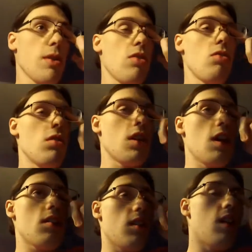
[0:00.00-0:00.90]
my
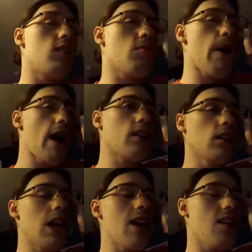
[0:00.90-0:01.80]
suitcase and I just packed the
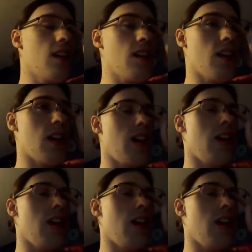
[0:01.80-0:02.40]
last things that I